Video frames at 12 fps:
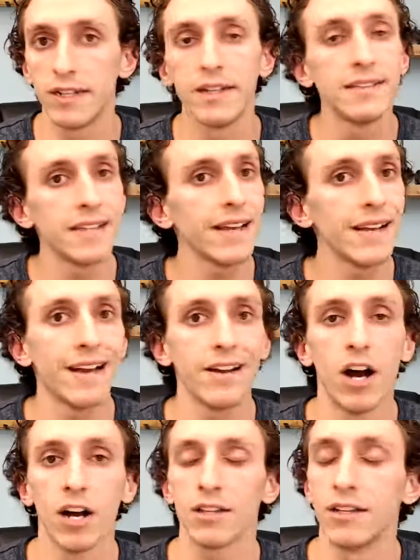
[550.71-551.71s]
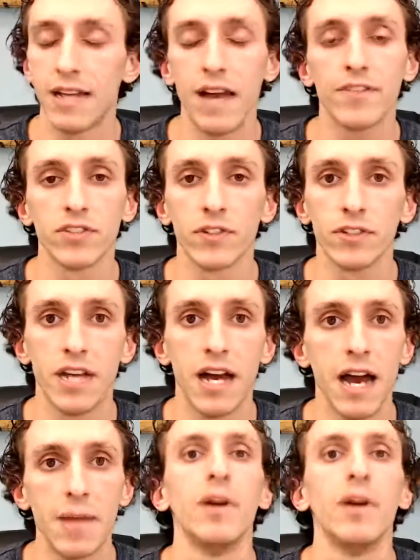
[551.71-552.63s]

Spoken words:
stay a night in Auckland, have yourself a good time,